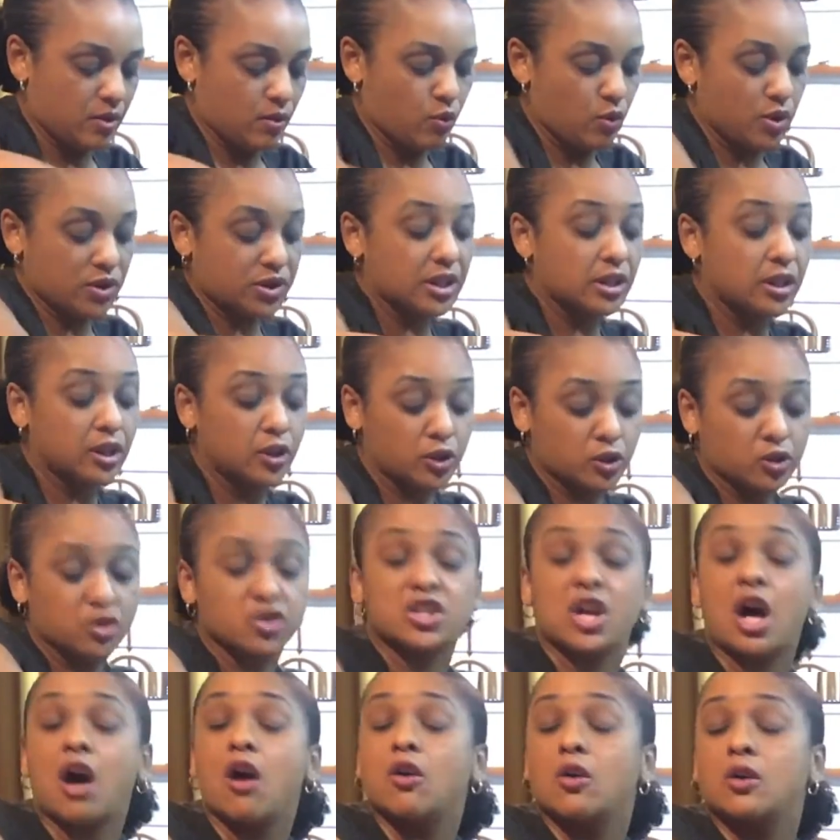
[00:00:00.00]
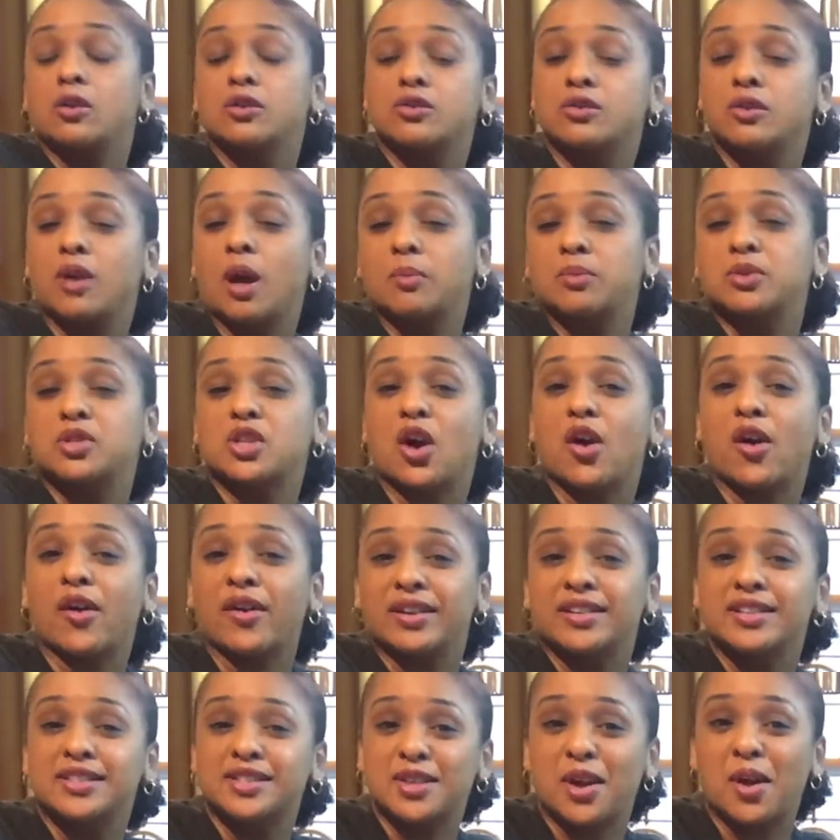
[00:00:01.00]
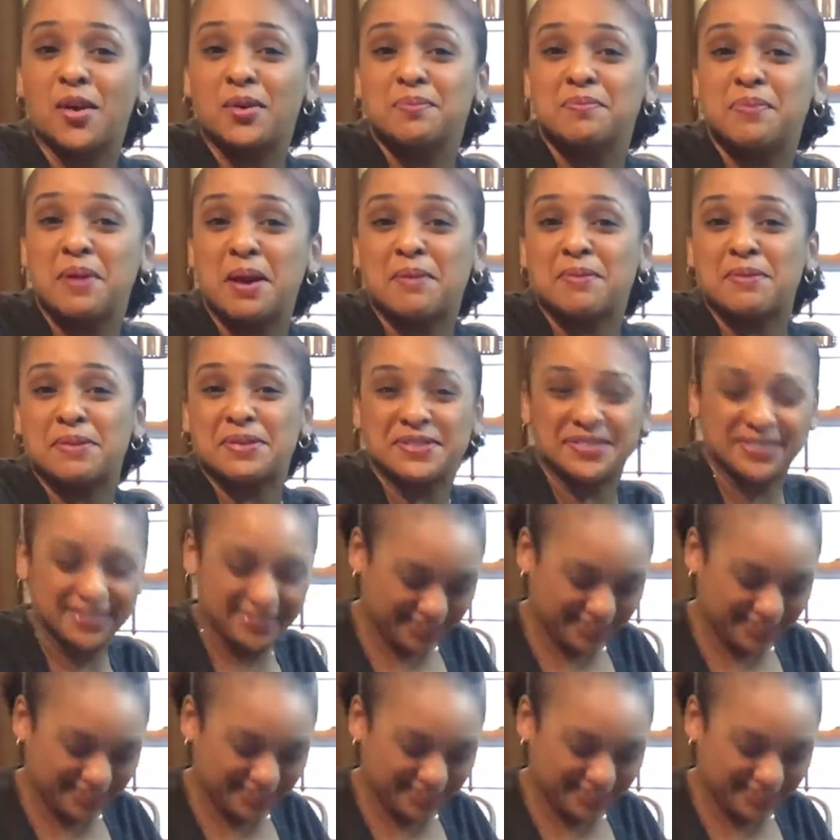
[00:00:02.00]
With a little salt and pepper.